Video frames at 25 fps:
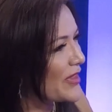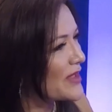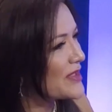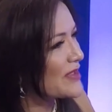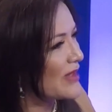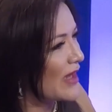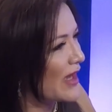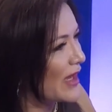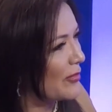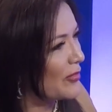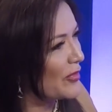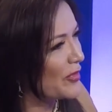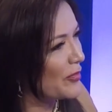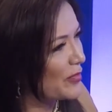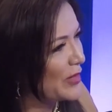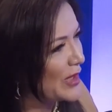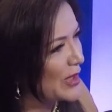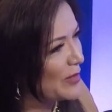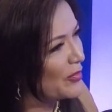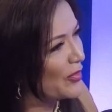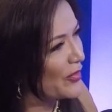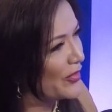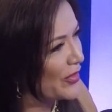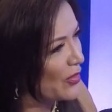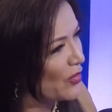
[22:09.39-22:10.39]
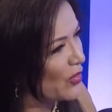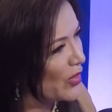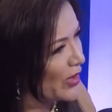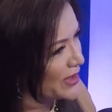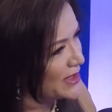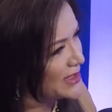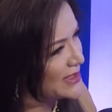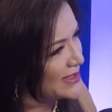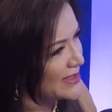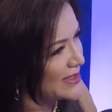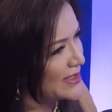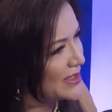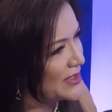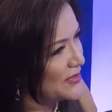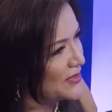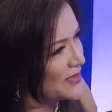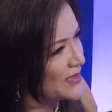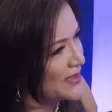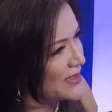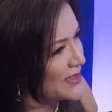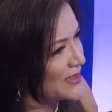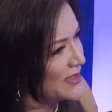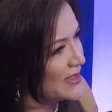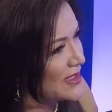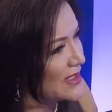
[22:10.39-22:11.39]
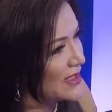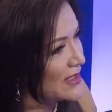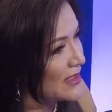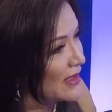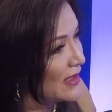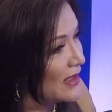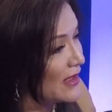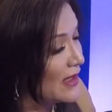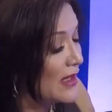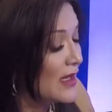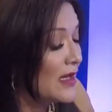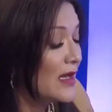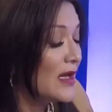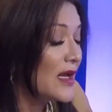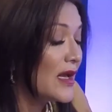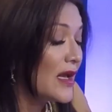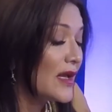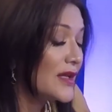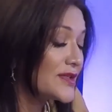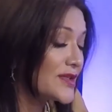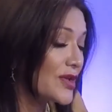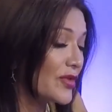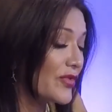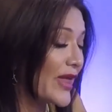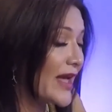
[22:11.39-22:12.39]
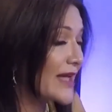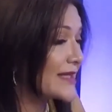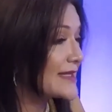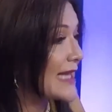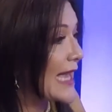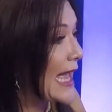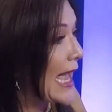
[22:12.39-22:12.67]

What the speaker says: the time with people that want to see you succeed? So that's